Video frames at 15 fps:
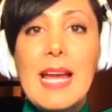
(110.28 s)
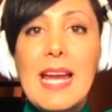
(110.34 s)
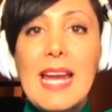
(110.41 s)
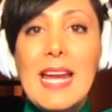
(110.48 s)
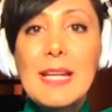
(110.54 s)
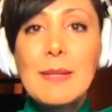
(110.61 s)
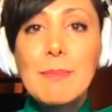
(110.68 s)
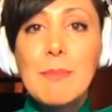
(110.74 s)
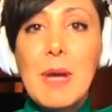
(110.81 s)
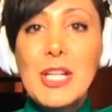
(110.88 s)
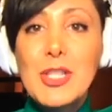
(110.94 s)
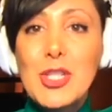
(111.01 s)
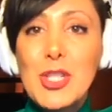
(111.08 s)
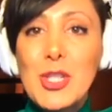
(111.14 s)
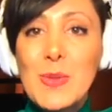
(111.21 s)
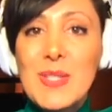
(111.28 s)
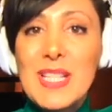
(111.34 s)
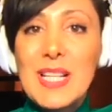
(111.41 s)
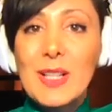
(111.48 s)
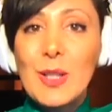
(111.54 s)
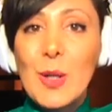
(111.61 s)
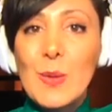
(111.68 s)
It might choose the
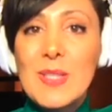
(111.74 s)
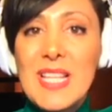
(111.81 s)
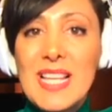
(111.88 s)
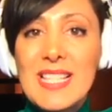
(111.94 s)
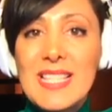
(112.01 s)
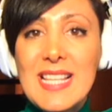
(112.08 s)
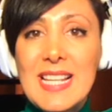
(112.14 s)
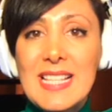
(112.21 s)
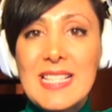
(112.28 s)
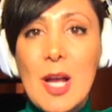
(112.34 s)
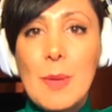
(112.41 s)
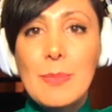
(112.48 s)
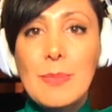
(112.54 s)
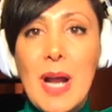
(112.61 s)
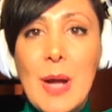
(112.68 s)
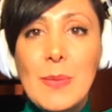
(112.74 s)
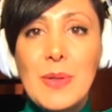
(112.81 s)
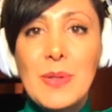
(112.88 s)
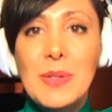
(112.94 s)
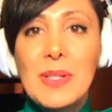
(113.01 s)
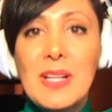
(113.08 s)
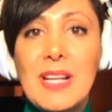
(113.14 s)
closest next hop
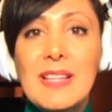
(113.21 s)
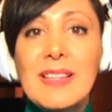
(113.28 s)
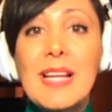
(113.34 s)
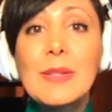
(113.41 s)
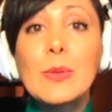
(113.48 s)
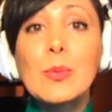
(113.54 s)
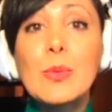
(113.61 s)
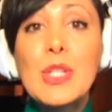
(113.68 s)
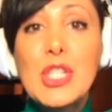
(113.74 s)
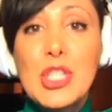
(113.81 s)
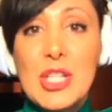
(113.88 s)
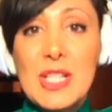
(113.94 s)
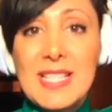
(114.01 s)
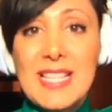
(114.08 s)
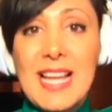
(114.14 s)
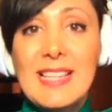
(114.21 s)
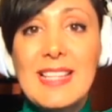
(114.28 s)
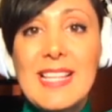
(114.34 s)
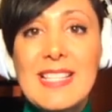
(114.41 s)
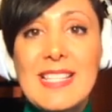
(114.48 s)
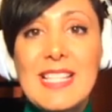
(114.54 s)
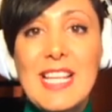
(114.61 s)
router that reaches that
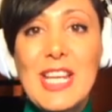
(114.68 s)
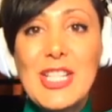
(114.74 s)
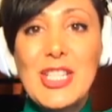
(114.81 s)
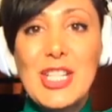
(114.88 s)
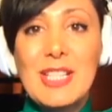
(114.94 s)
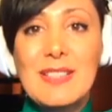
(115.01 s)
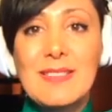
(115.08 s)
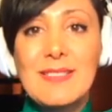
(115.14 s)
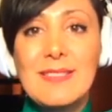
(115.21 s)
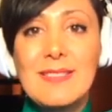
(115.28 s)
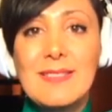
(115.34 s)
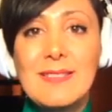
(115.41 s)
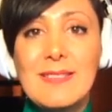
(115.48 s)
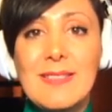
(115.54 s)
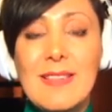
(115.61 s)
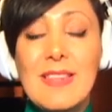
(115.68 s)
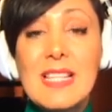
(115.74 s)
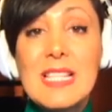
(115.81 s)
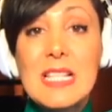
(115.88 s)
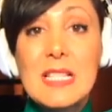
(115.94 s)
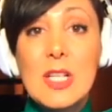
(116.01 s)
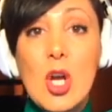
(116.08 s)
destination. This
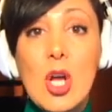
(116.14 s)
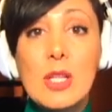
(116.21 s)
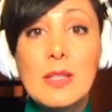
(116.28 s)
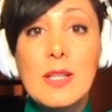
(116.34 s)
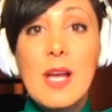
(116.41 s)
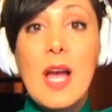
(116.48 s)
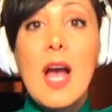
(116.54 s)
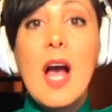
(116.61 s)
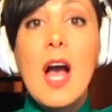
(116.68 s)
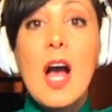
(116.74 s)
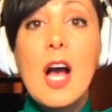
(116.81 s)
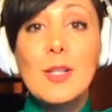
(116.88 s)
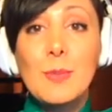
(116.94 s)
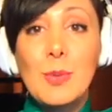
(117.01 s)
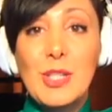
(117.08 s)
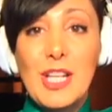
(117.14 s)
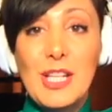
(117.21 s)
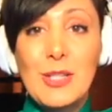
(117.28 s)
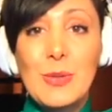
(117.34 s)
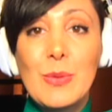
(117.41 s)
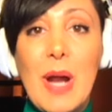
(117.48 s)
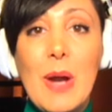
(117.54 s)
is called hot
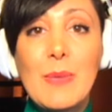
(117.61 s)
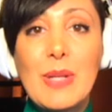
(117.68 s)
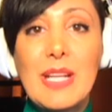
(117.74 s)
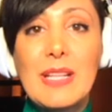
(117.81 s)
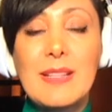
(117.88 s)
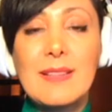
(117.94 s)
potato routing.